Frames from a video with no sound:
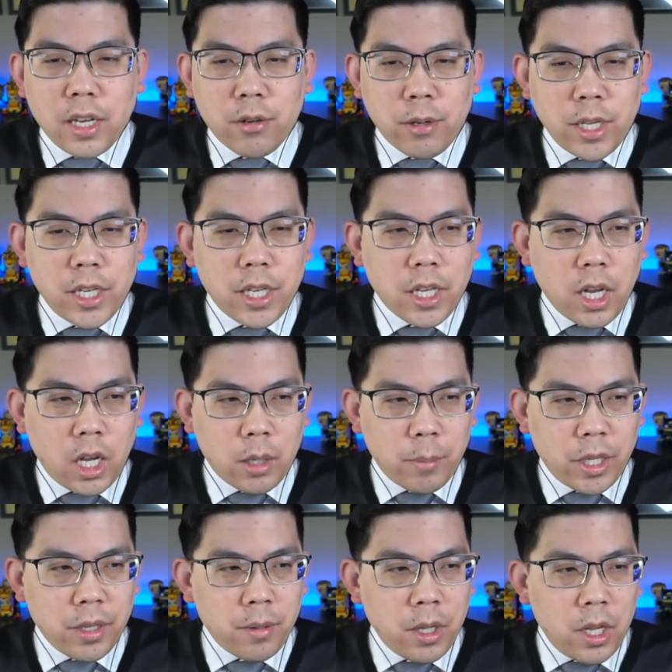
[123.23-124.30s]
Created
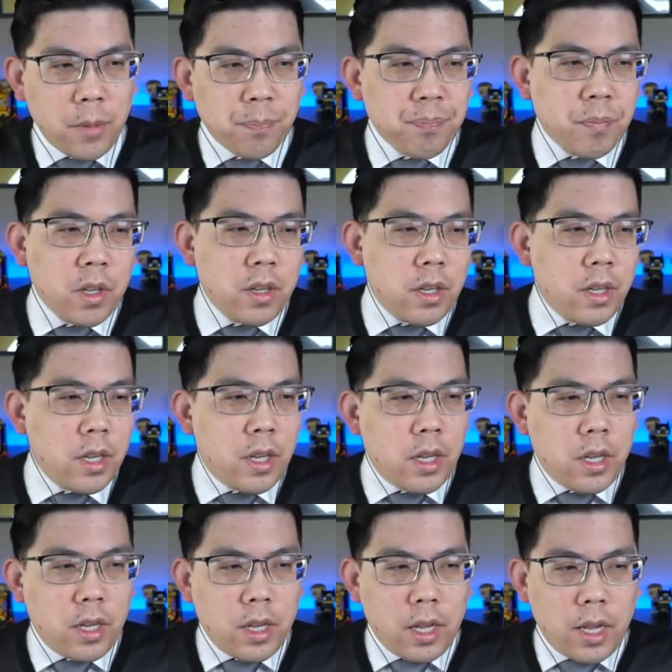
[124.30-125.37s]
Economy.
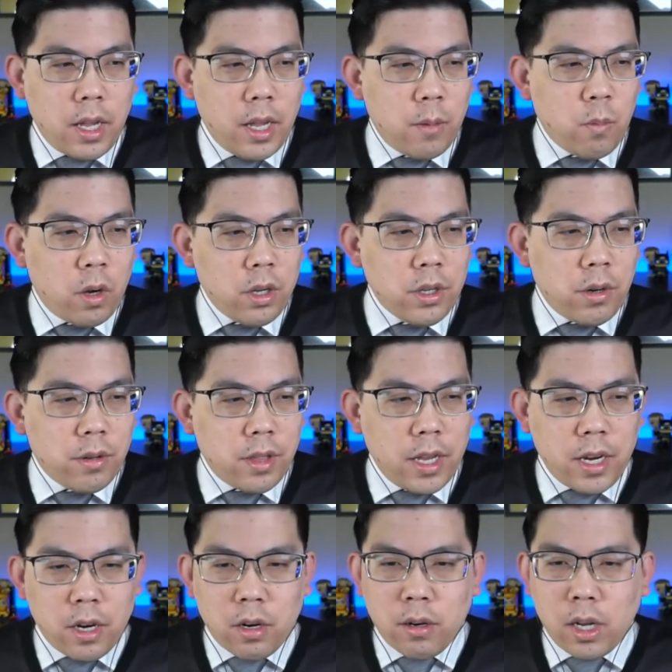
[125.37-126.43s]
And while you're
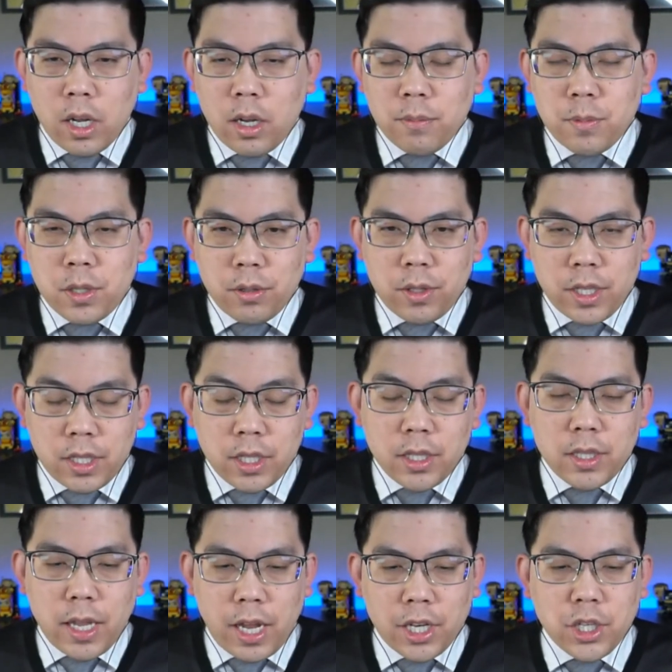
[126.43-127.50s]
there, so this is
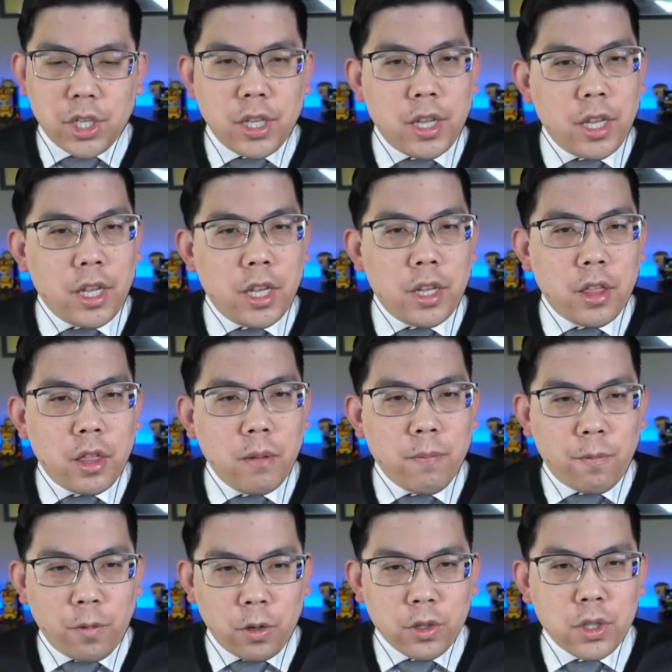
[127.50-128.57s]
actually the
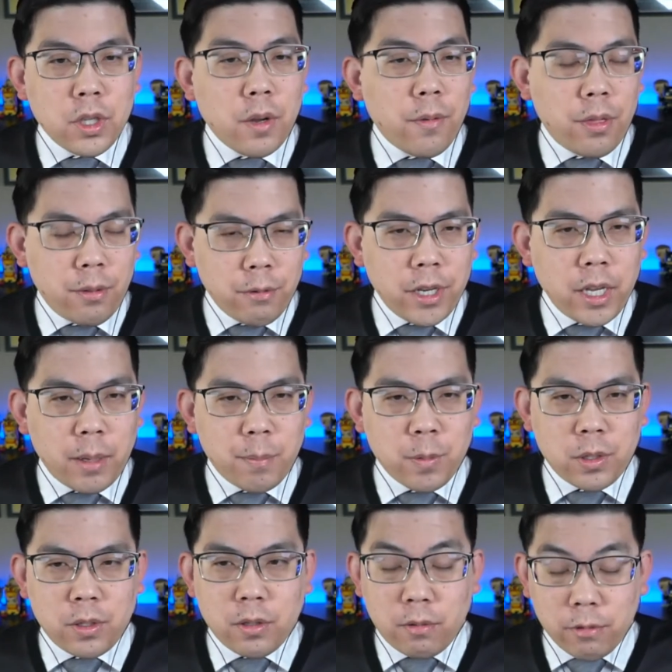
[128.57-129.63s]
first of
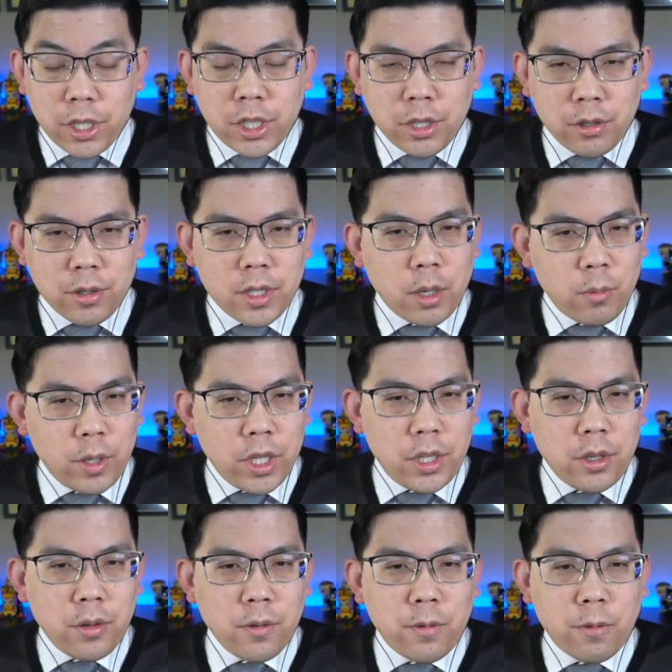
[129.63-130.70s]
three shows that we
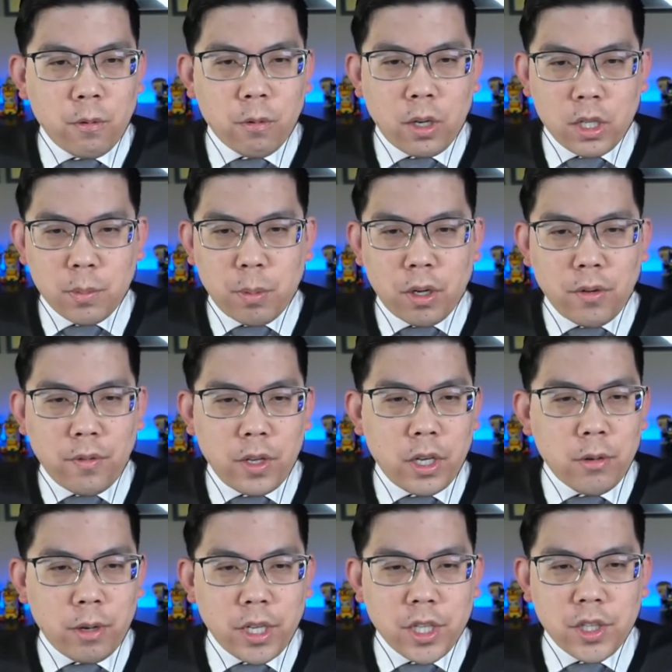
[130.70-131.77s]
do for as part of the
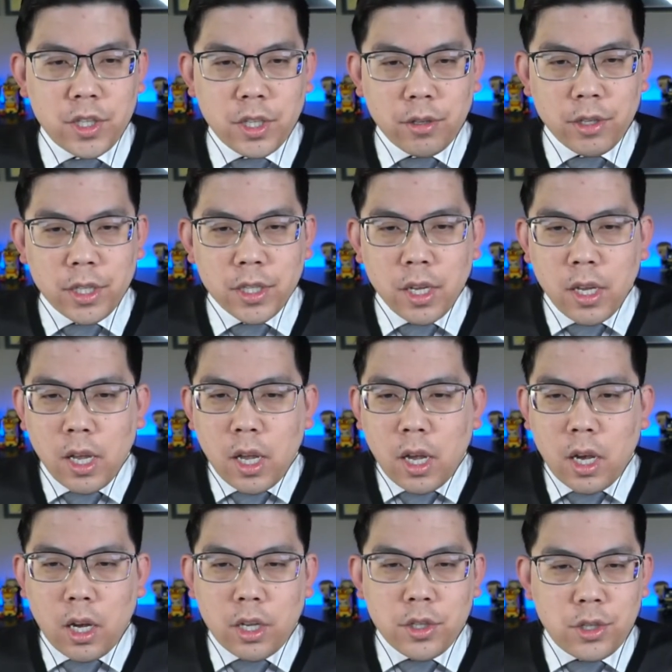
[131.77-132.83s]
Created series.
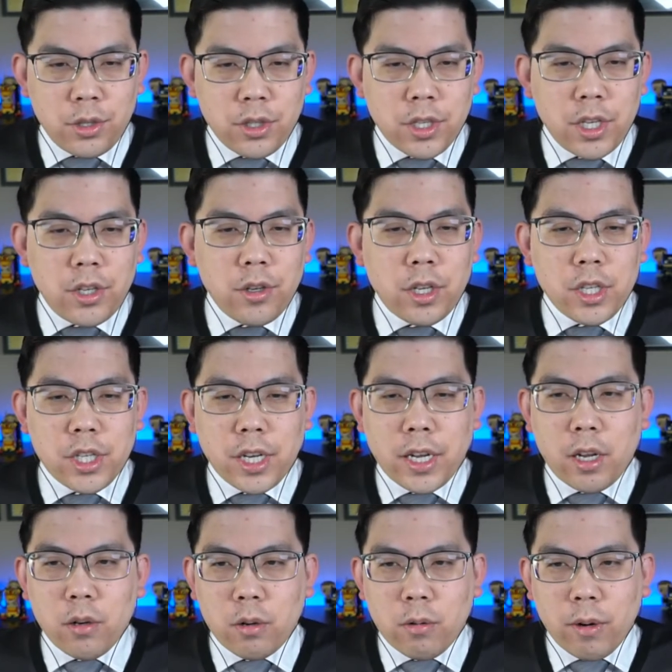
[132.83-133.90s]
On Tuesdays, you can check
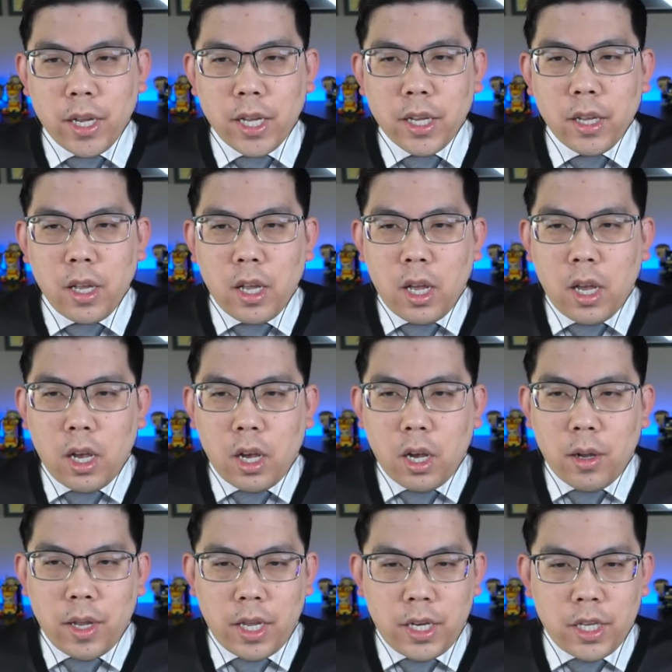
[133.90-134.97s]
out Greg
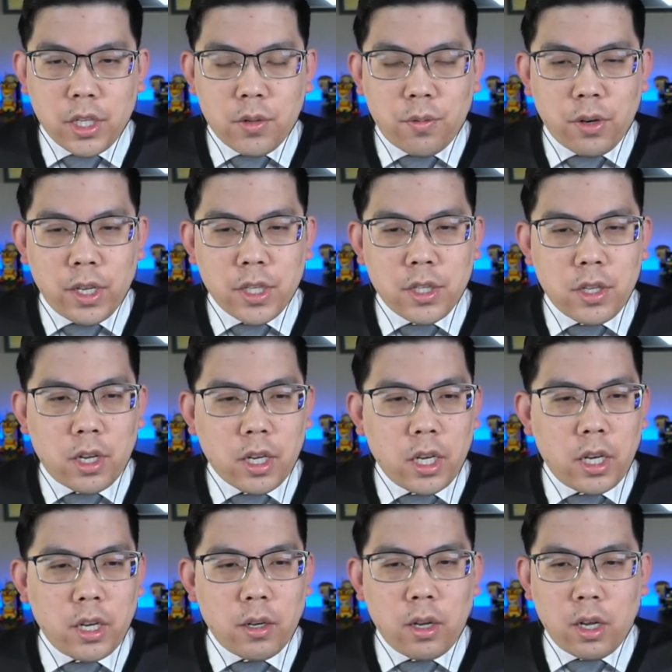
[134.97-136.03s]
and his friends
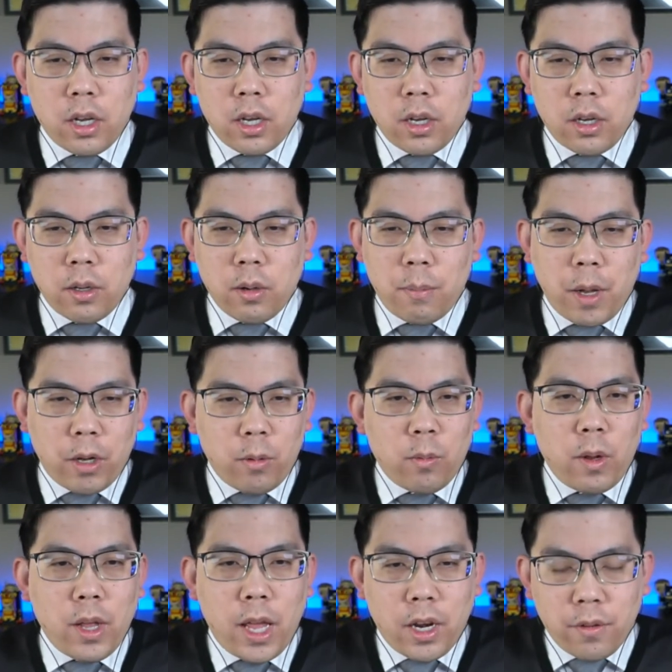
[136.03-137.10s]
talking about
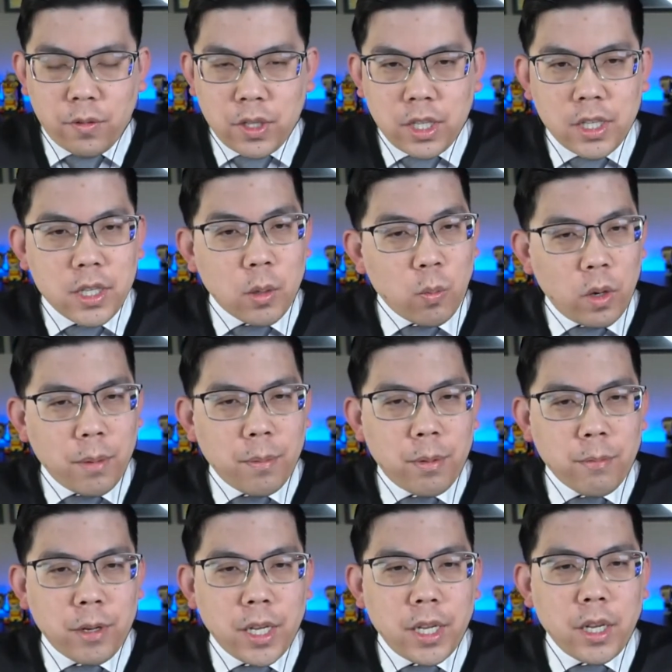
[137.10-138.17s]
NFTs and
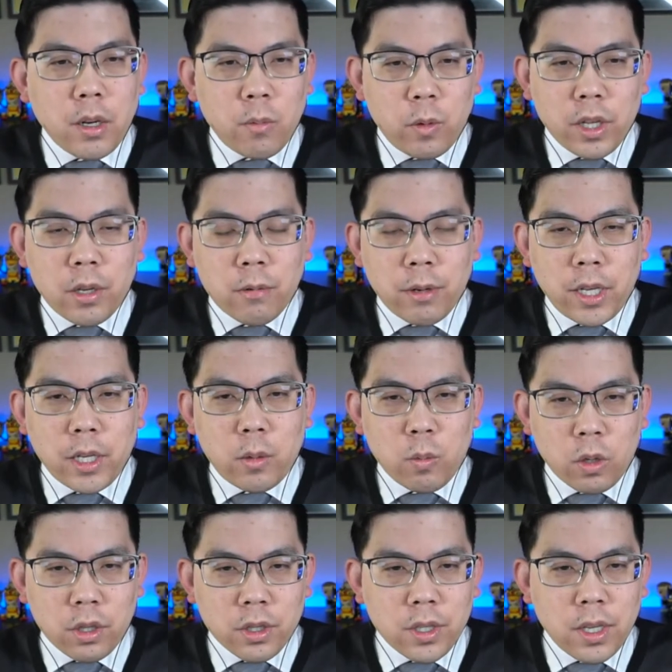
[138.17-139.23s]
Web3 with Created
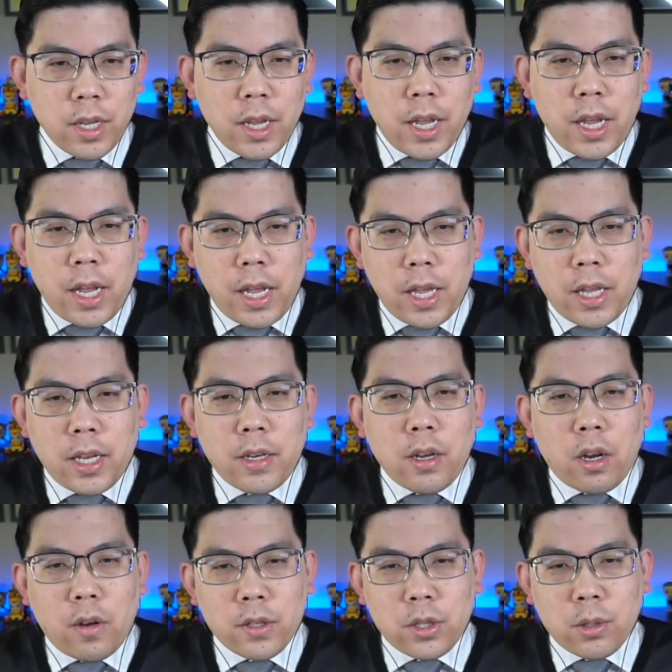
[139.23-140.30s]
Works. And
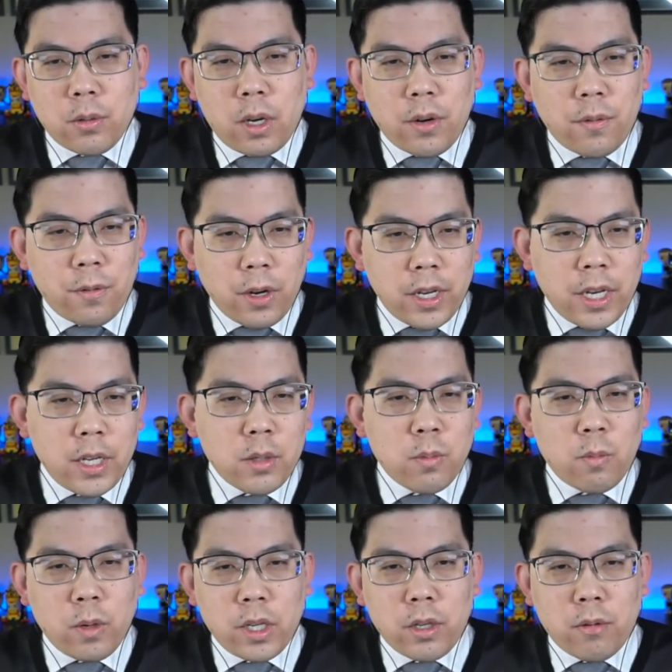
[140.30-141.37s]
also on Fridays,
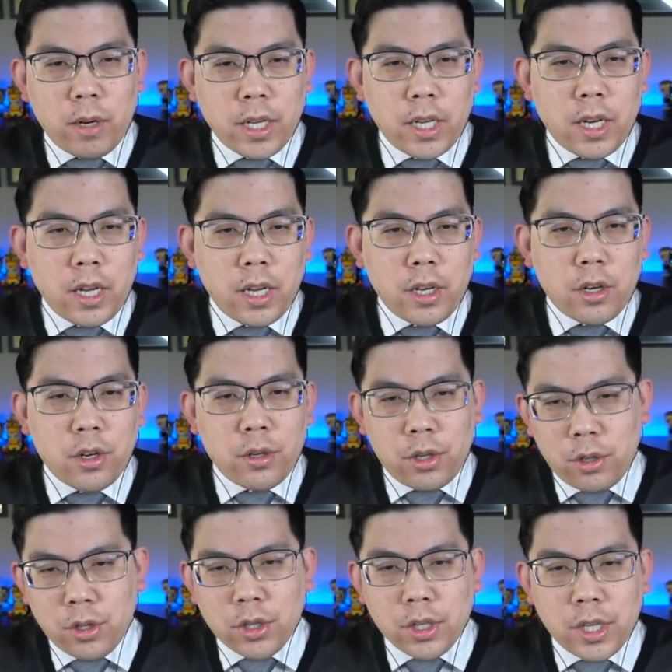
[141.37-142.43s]
when Greg and I are
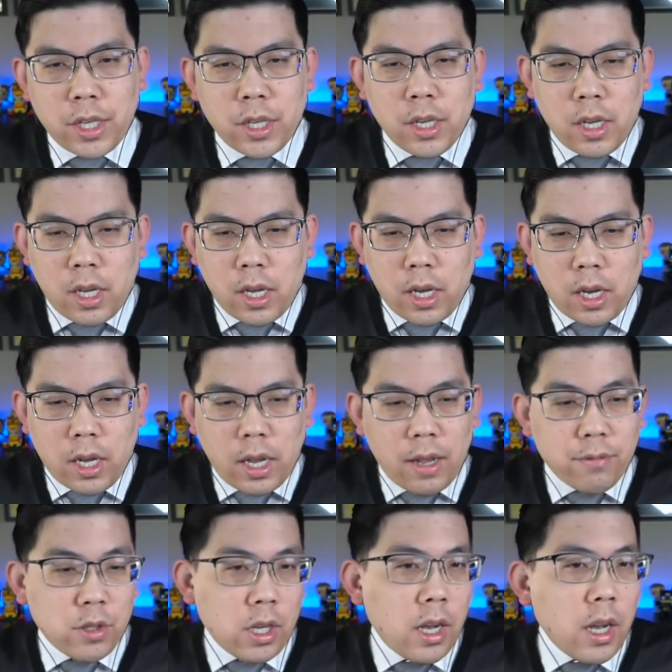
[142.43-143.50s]
usually have
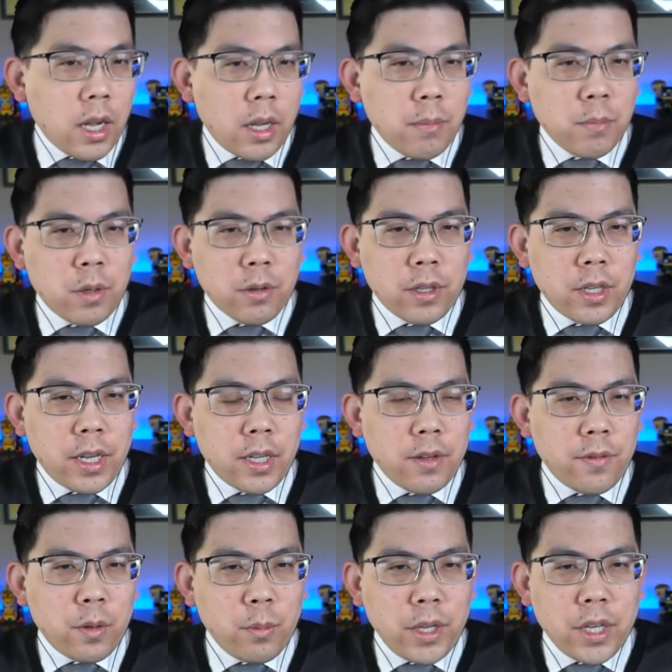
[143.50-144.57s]
time during the end of
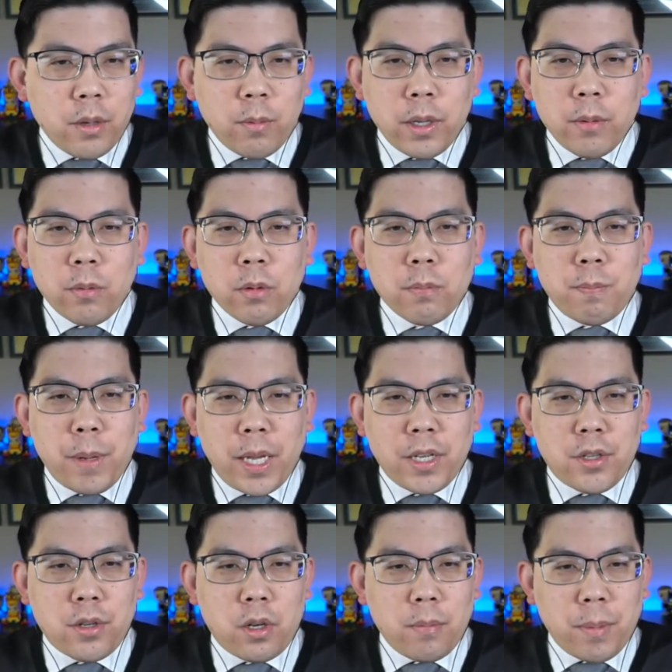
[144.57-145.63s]
the week, we will
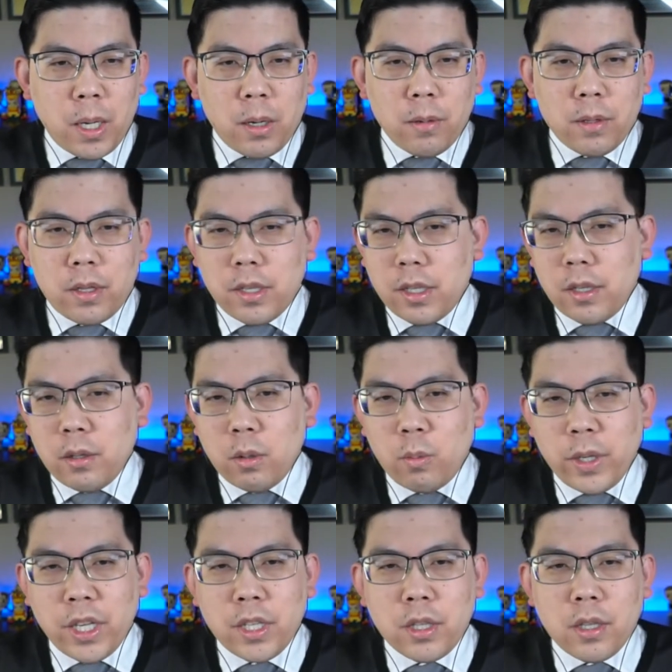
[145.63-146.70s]
banter about the
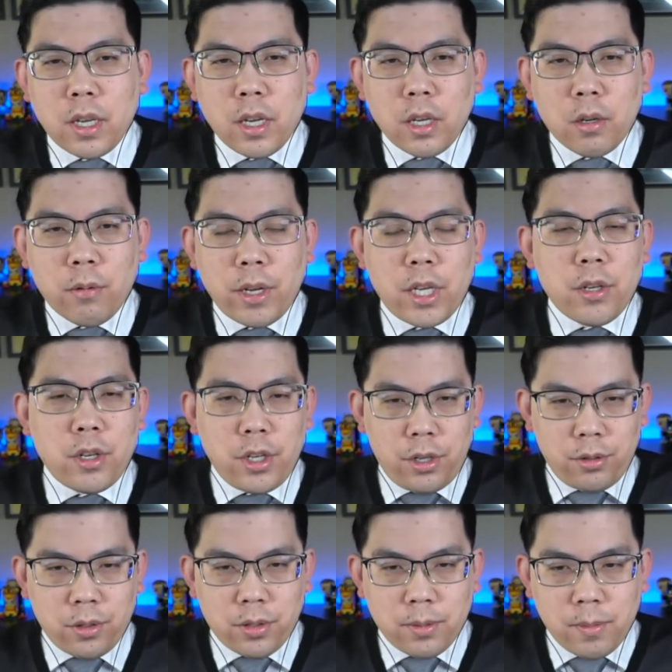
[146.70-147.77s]
week's creator
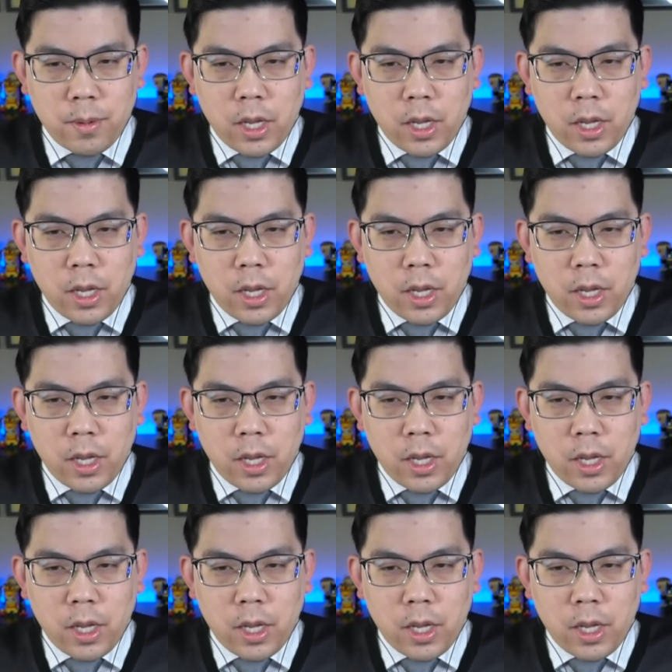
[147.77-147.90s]
news.